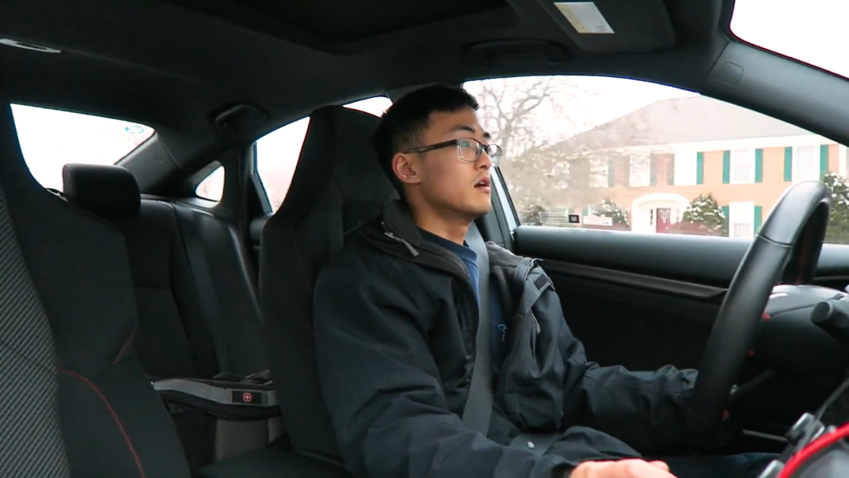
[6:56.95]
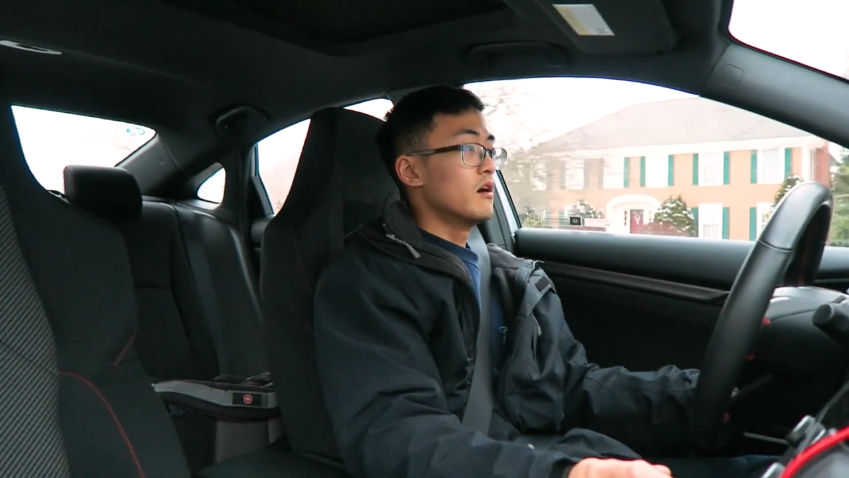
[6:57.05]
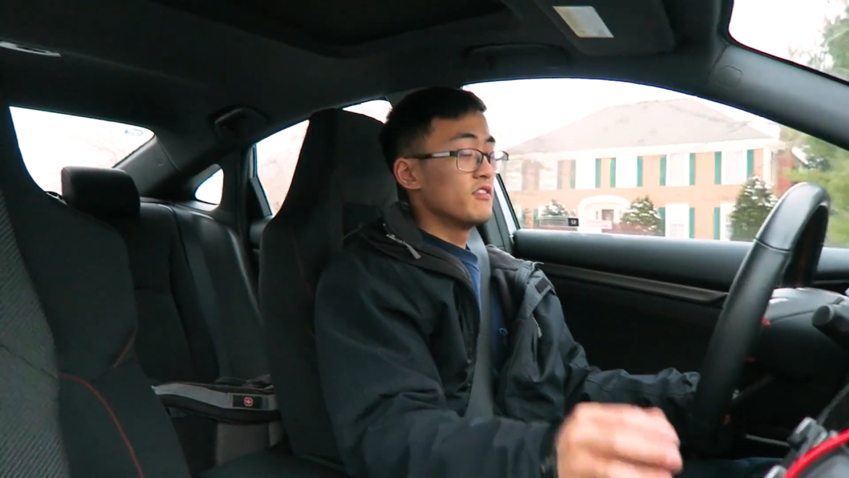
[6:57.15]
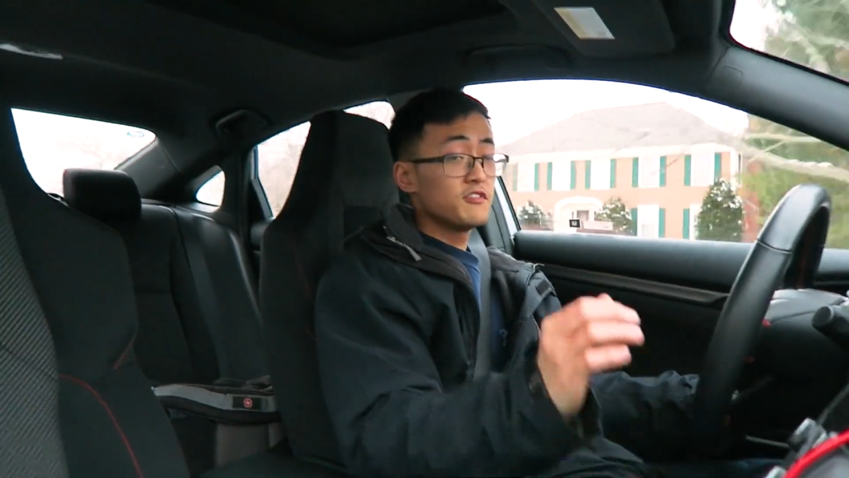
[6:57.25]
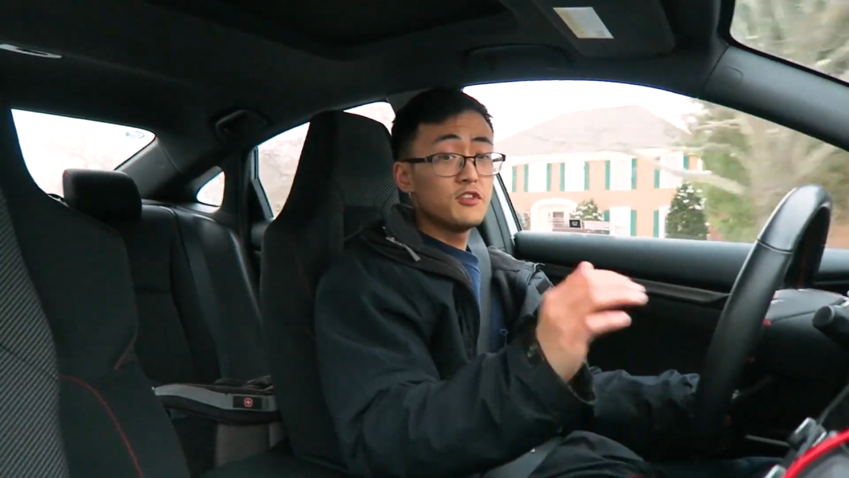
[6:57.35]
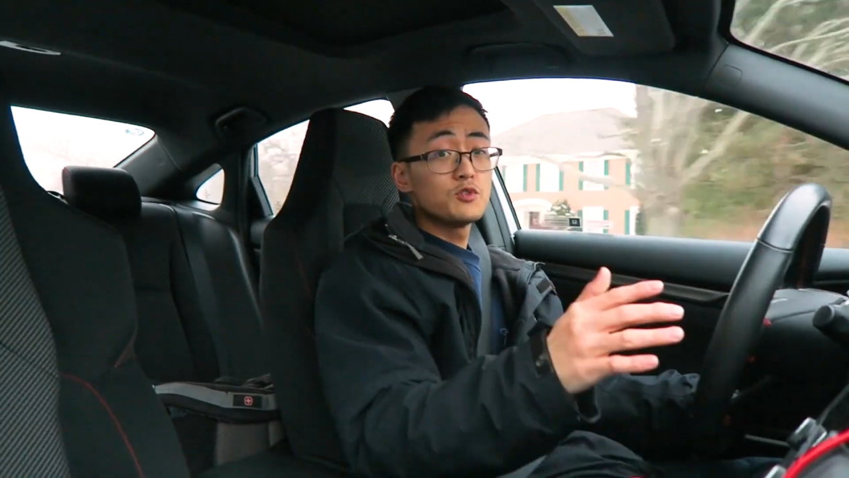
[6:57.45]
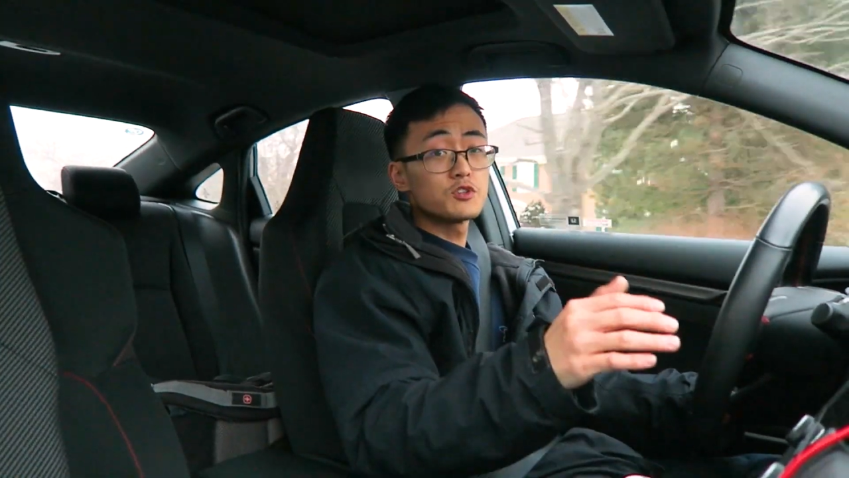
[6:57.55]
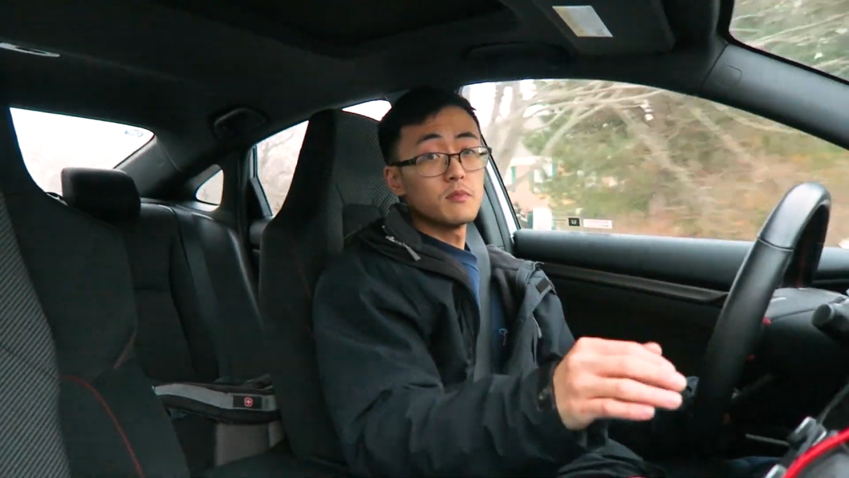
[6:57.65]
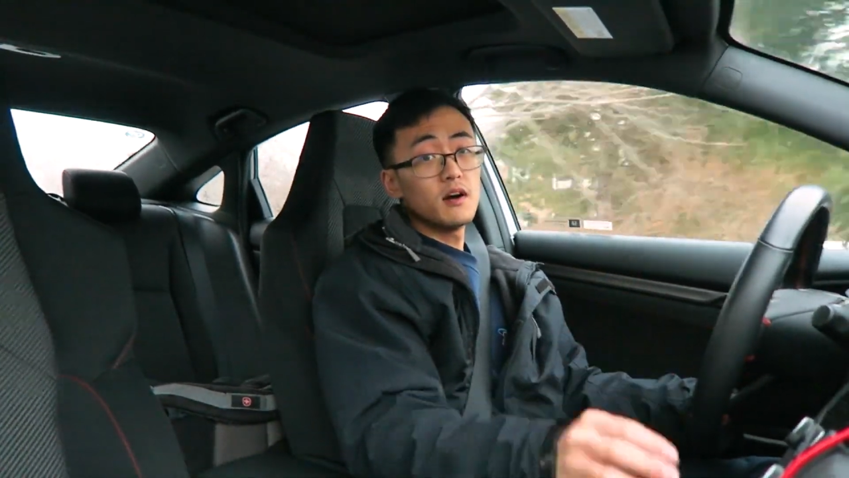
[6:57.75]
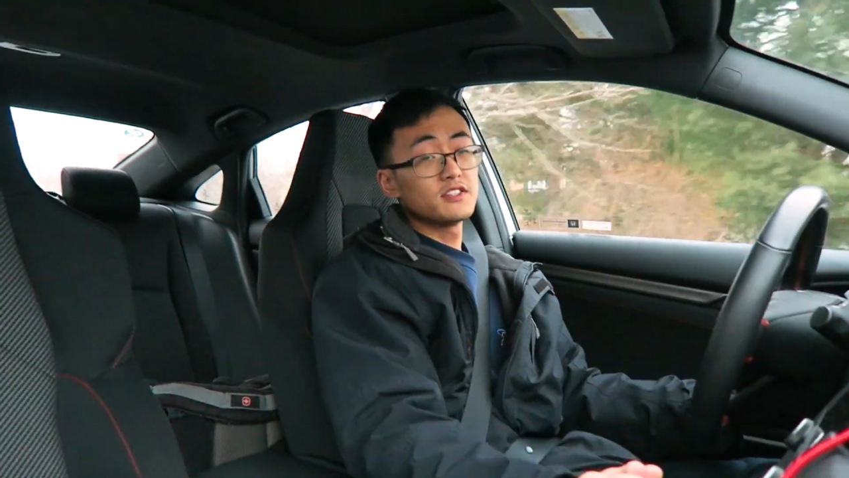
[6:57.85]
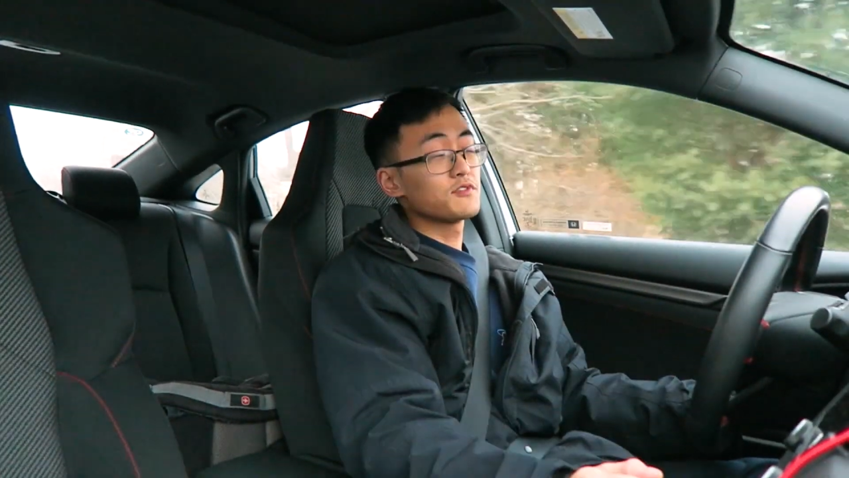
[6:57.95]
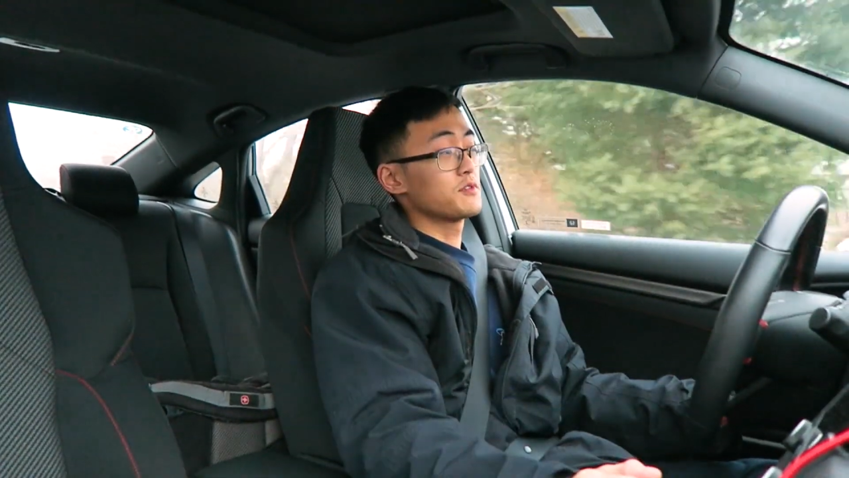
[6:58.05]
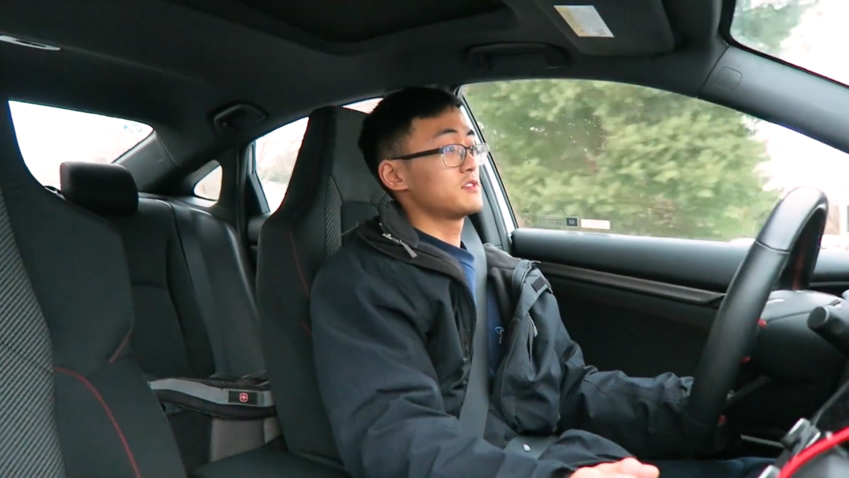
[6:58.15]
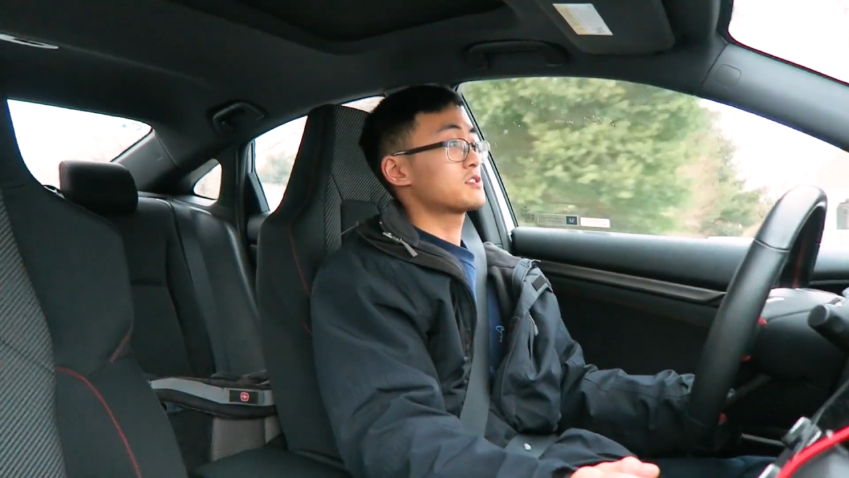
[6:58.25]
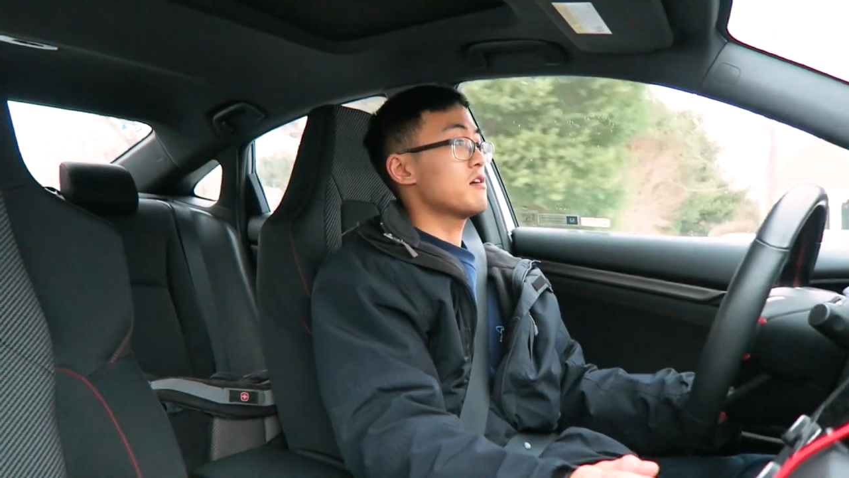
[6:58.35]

on the future mods for this